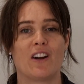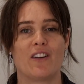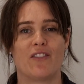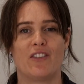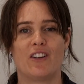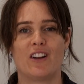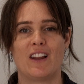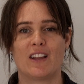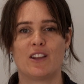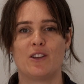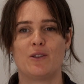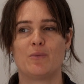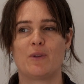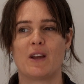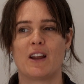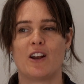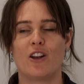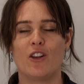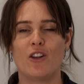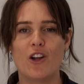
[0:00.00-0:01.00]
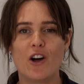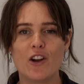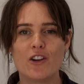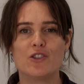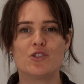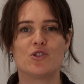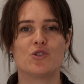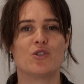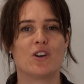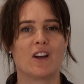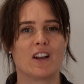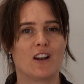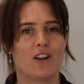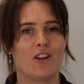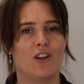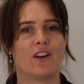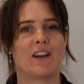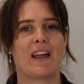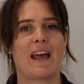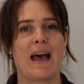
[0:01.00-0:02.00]
I feel like you'd get a lot of joy and a
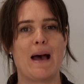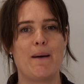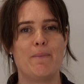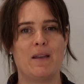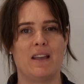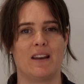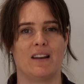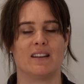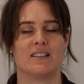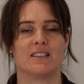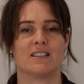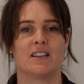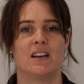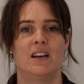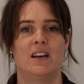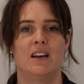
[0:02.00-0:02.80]
lot of happiness.